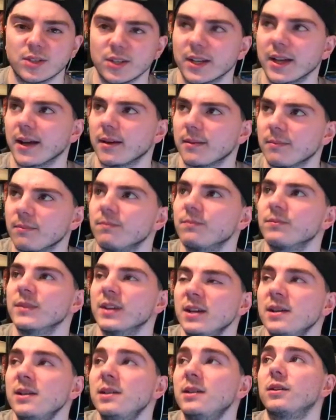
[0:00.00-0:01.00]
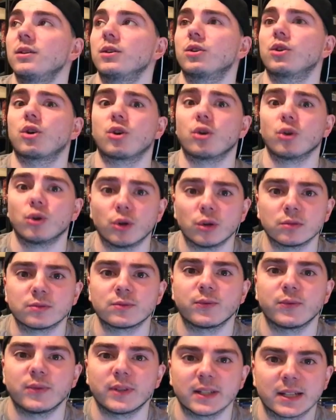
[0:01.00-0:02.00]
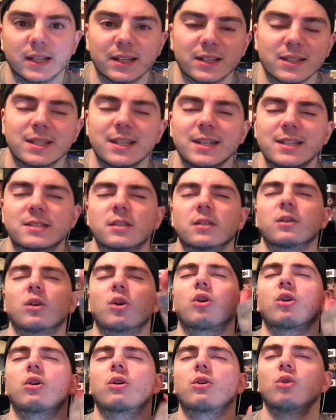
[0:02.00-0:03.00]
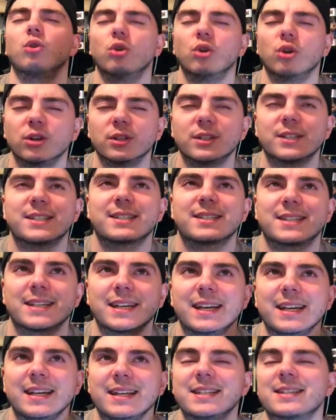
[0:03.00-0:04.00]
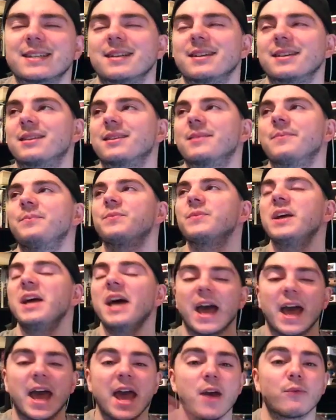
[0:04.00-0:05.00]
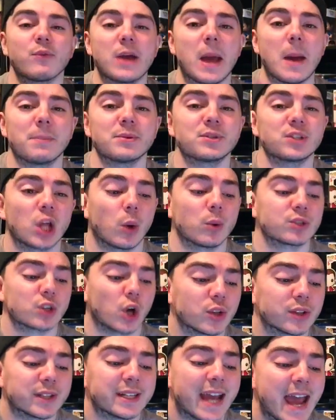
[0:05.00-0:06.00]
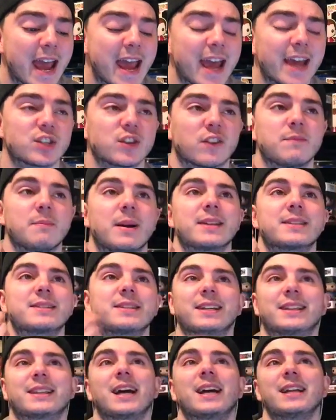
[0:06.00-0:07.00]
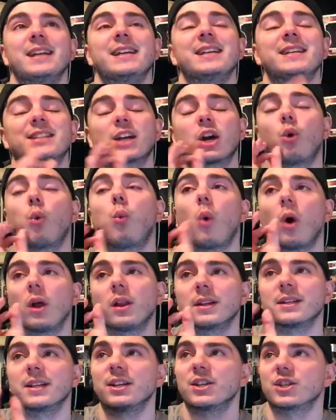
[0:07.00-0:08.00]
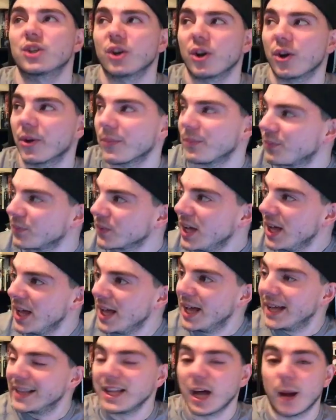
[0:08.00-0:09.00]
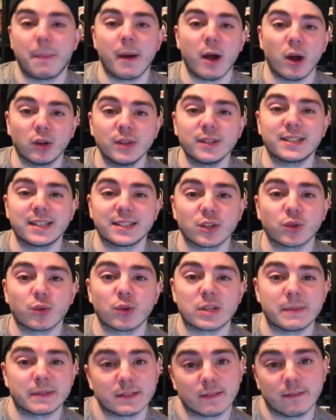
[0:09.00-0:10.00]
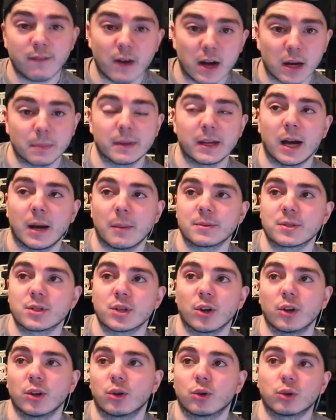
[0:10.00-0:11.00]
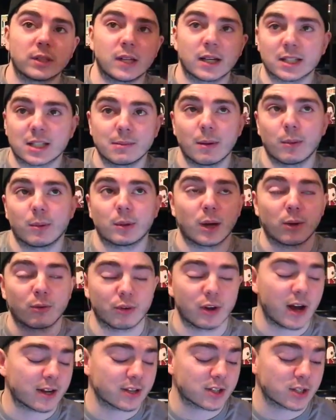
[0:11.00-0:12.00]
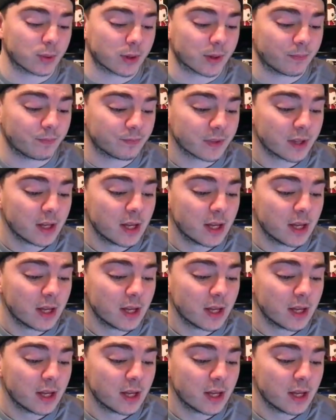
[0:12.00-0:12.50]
so, yeah. Good fucking season good season. Every episode I was on the edge of my seat. That is quality show. Now apparently season three is about to fuck me up, so good luck to me when I react to it.